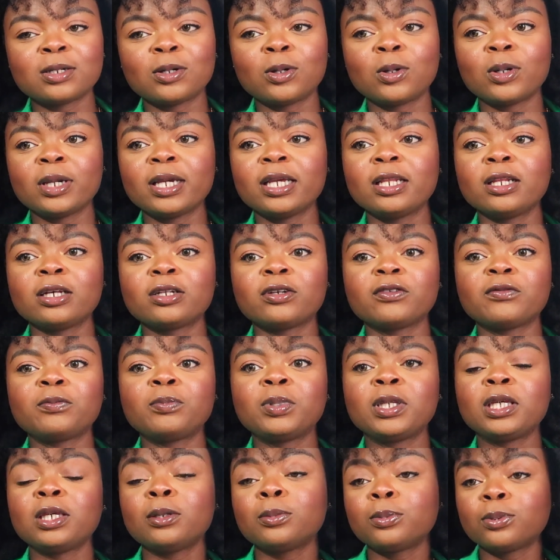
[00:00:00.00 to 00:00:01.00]
or a lot of
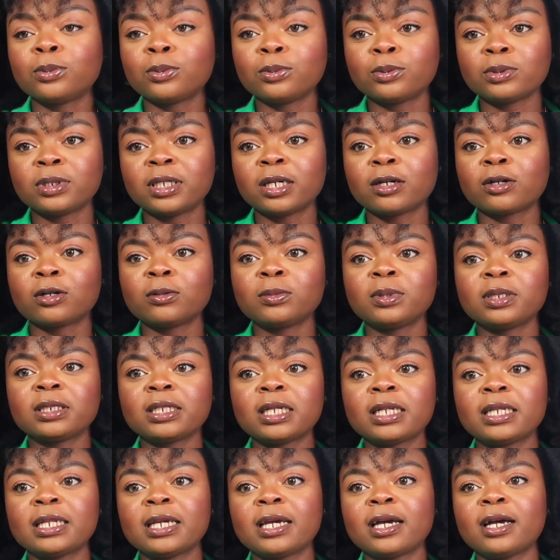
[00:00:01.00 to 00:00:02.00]
people that
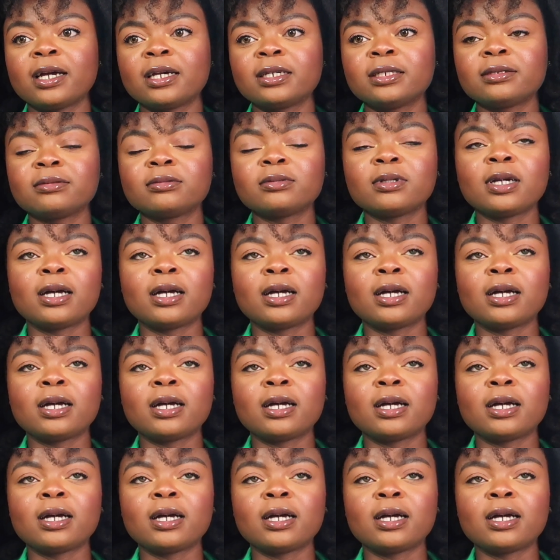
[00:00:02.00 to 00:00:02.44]
completed their